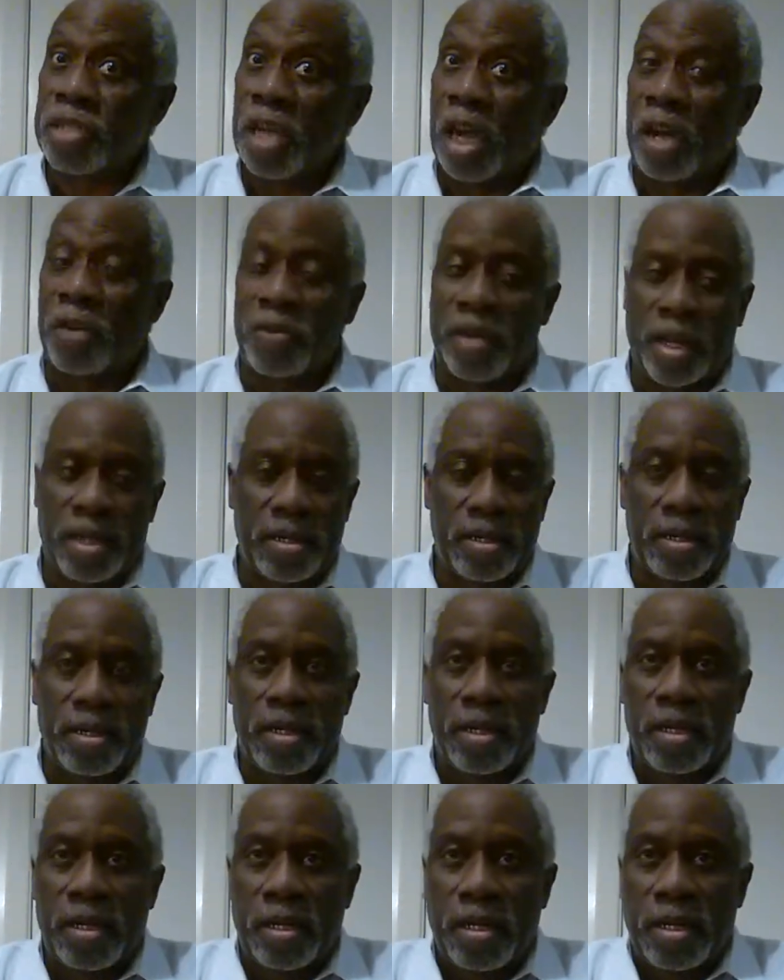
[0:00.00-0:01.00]
All right.
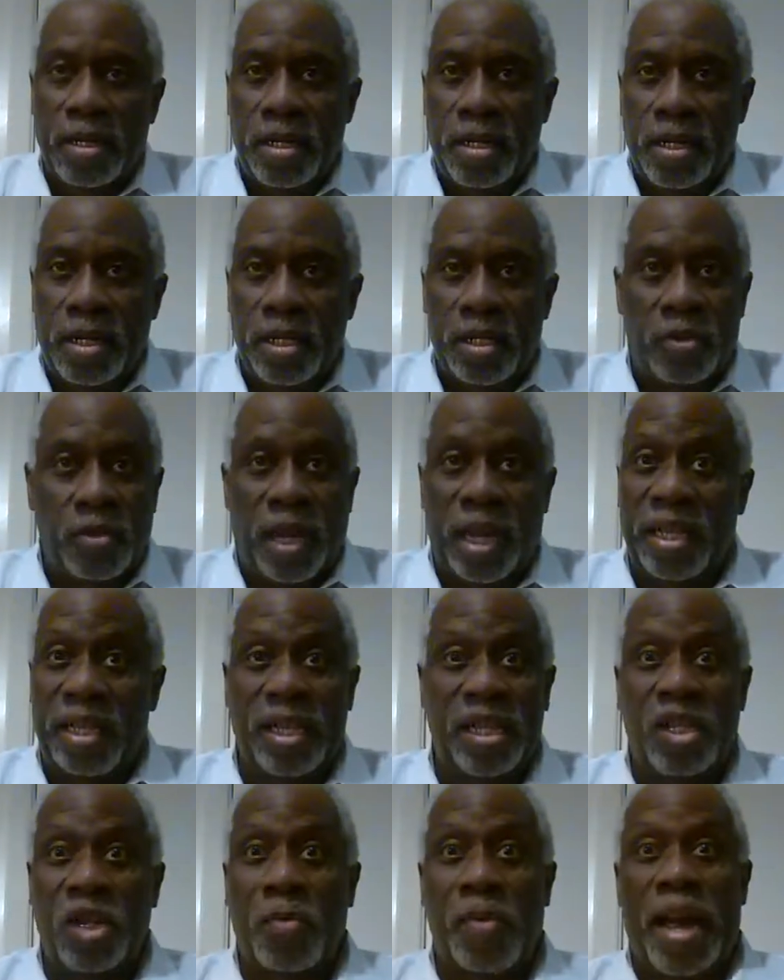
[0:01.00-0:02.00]
You ain't
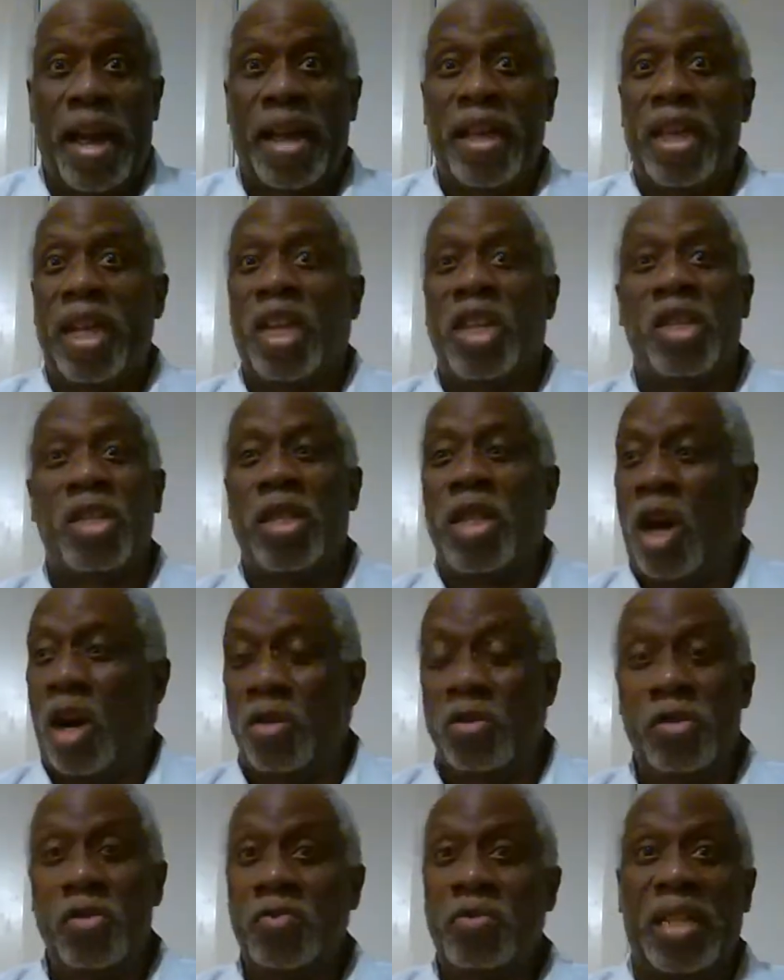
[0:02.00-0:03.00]
lead nobody.
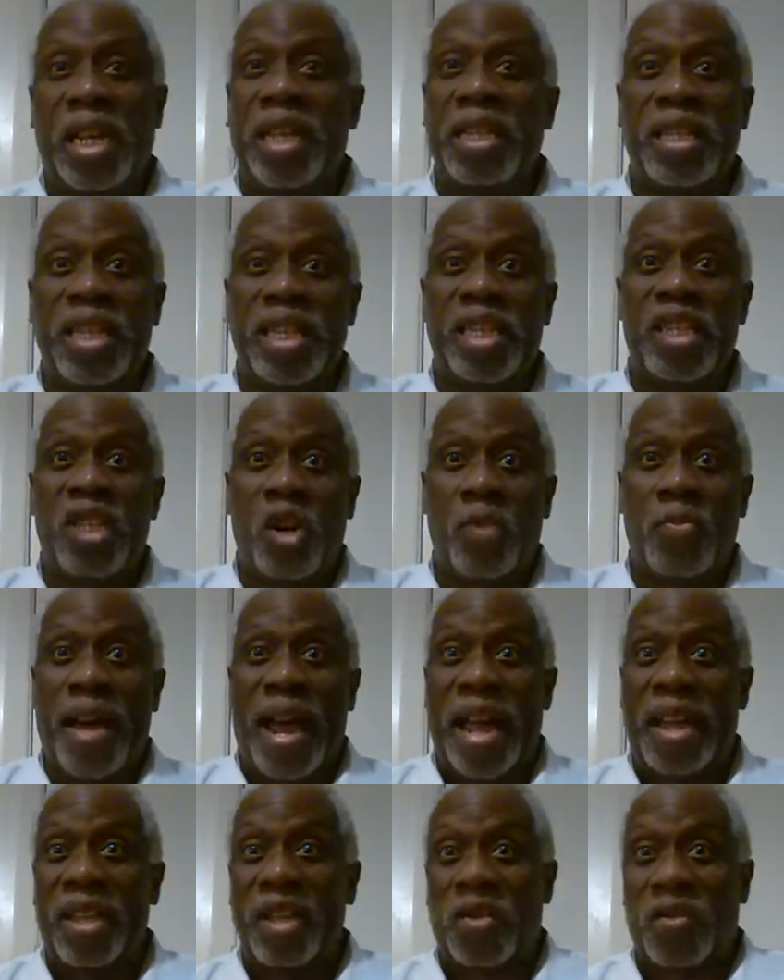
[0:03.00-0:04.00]
No, you didn't lead
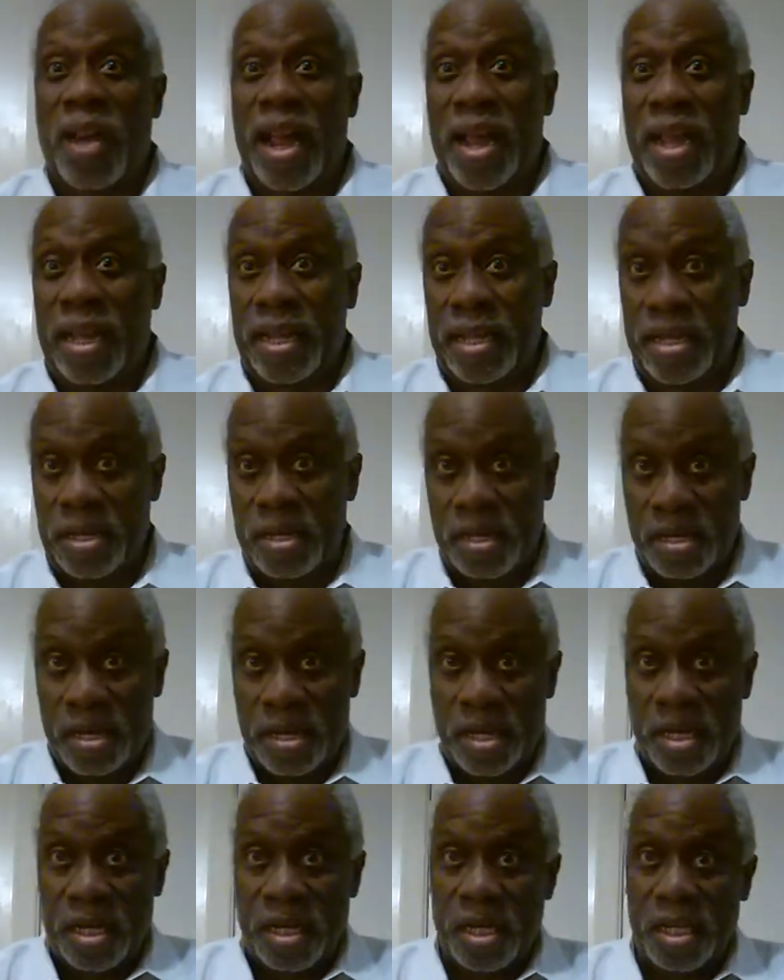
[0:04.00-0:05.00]
nobody to Christ.
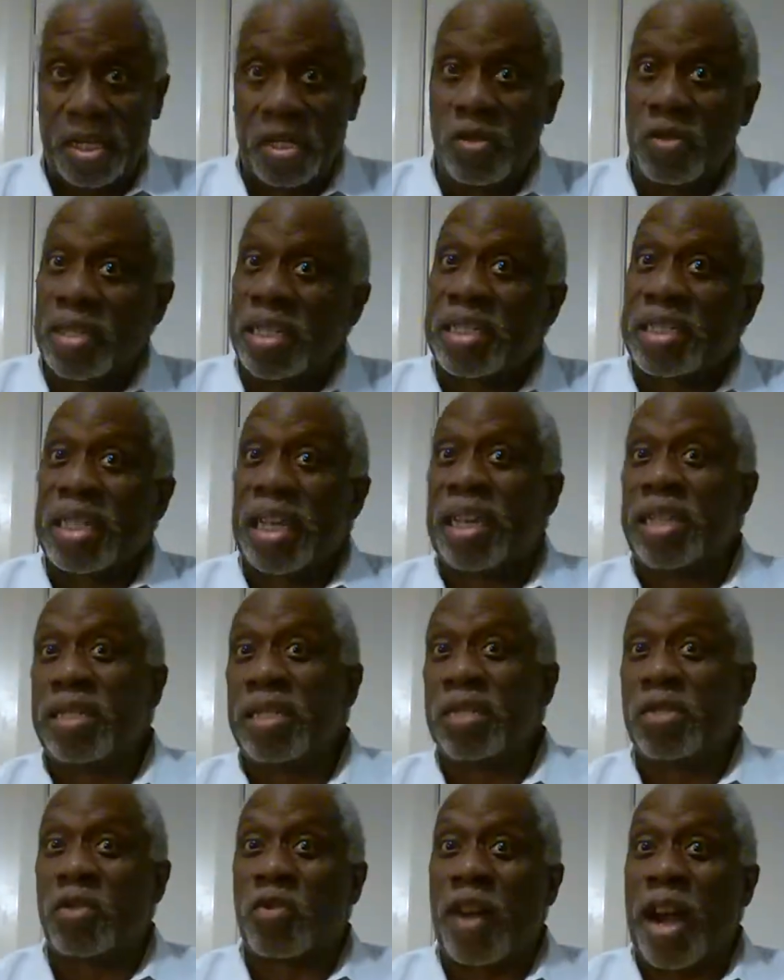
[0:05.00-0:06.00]
You didn't tell
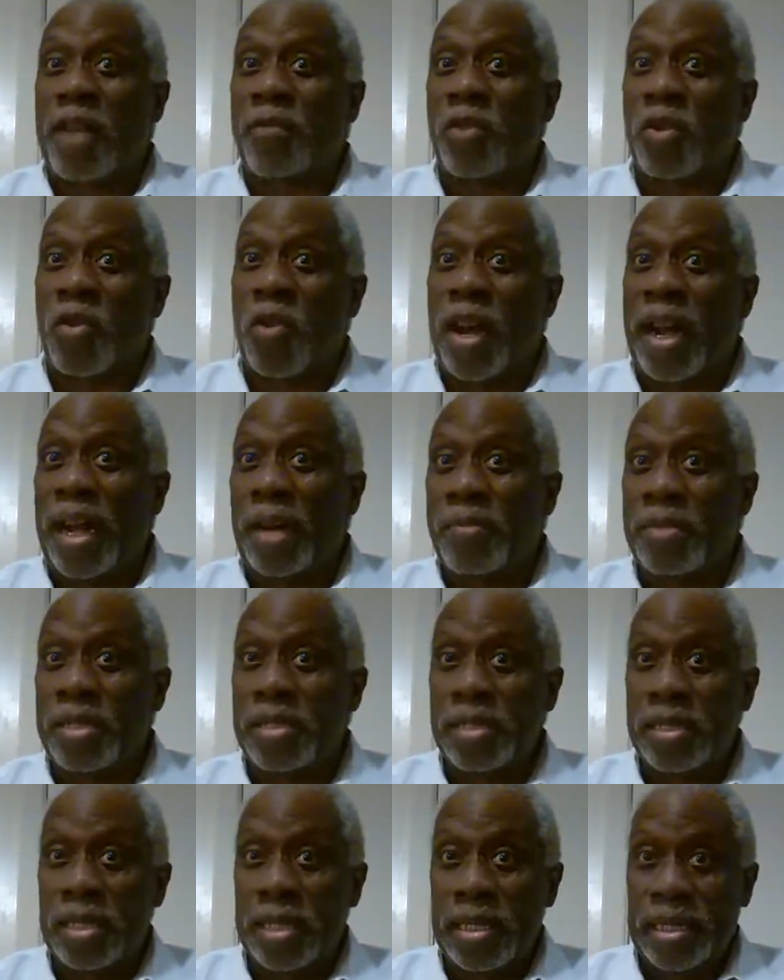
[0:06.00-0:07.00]
them cry
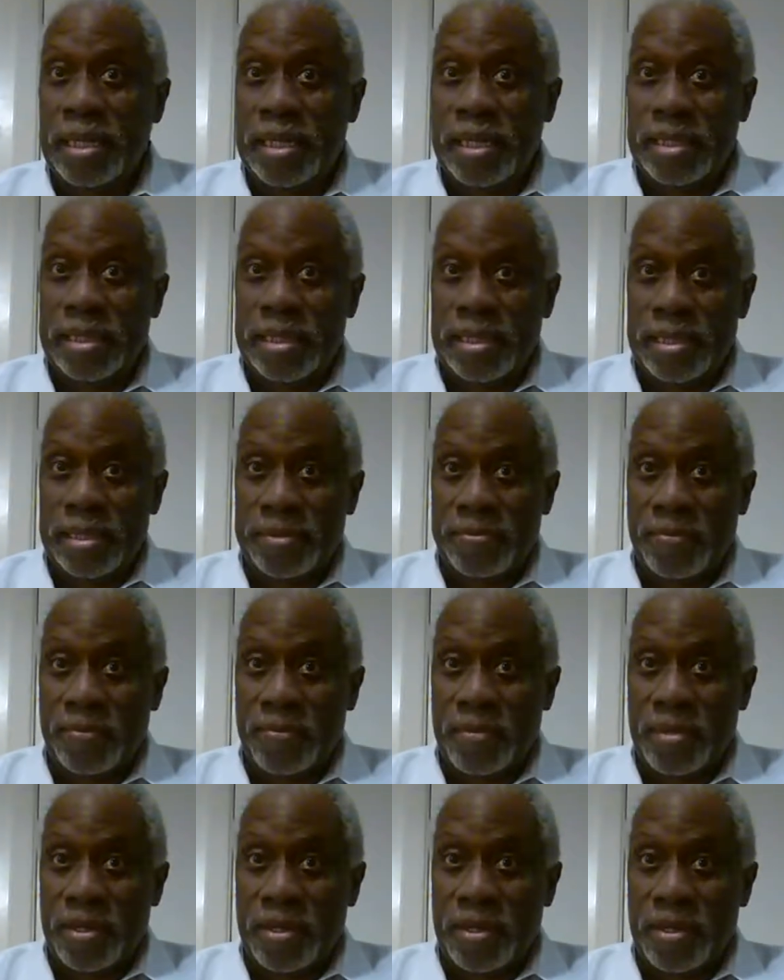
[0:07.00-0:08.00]
requirement.
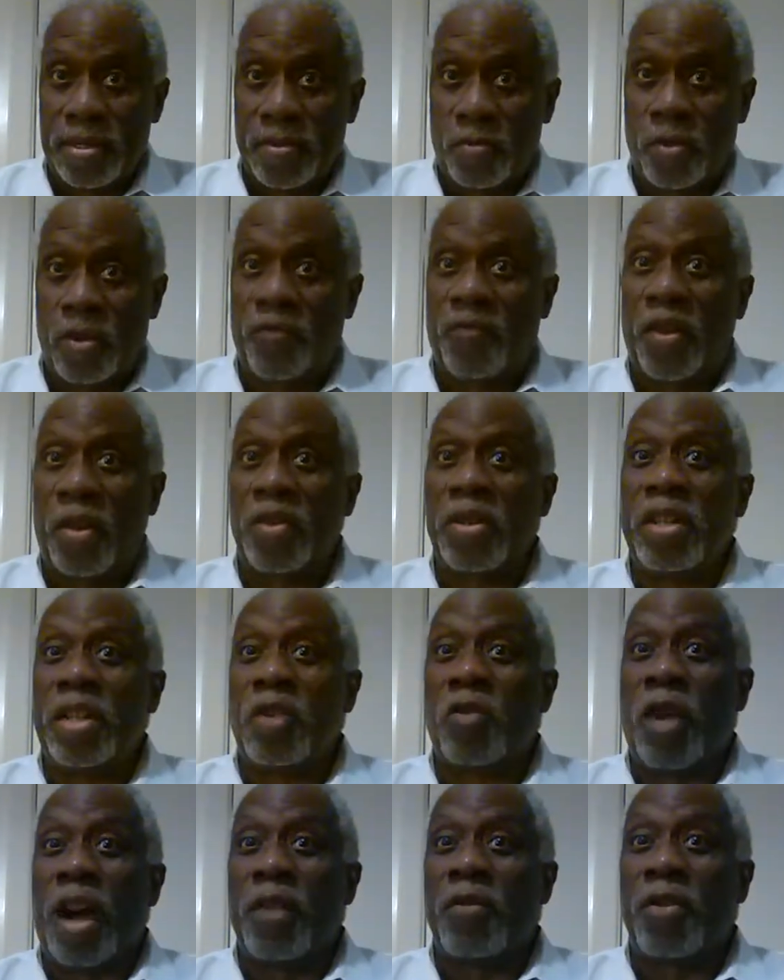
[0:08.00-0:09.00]
Before he
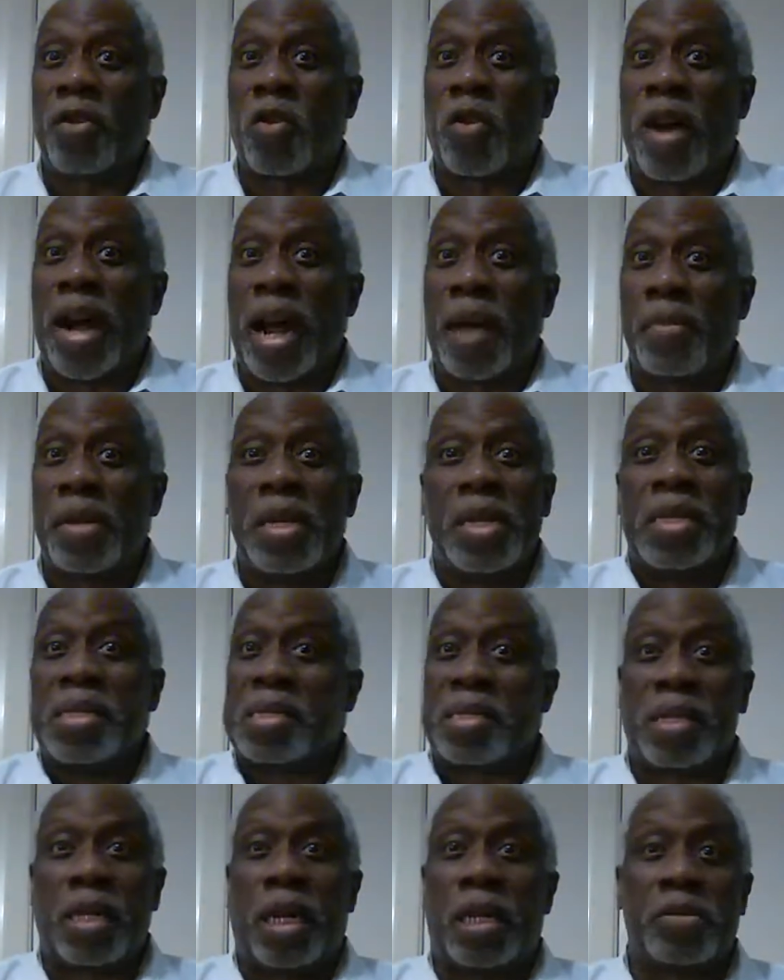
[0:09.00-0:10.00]
acquired requirement,
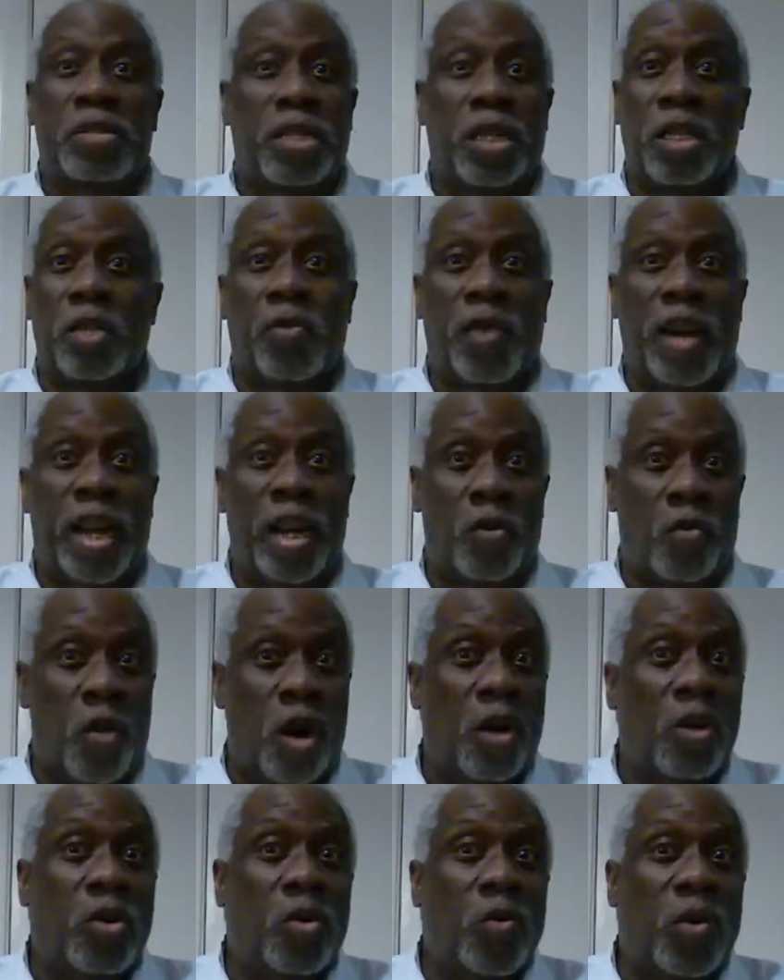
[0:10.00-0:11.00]
someone turn around and
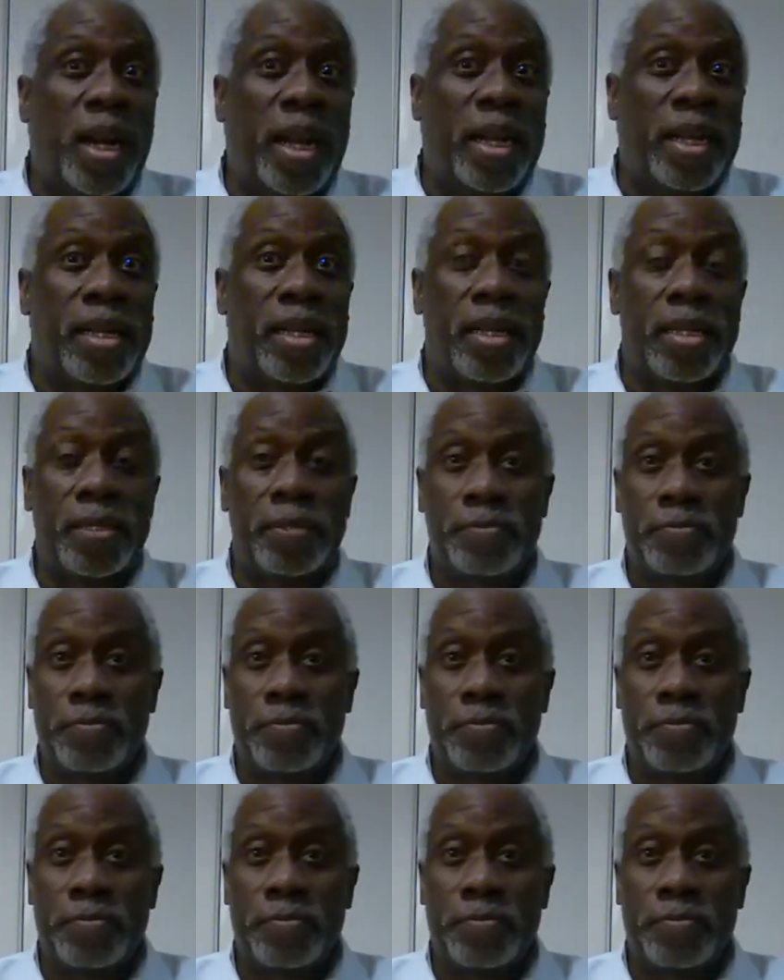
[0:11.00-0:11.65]
walk away.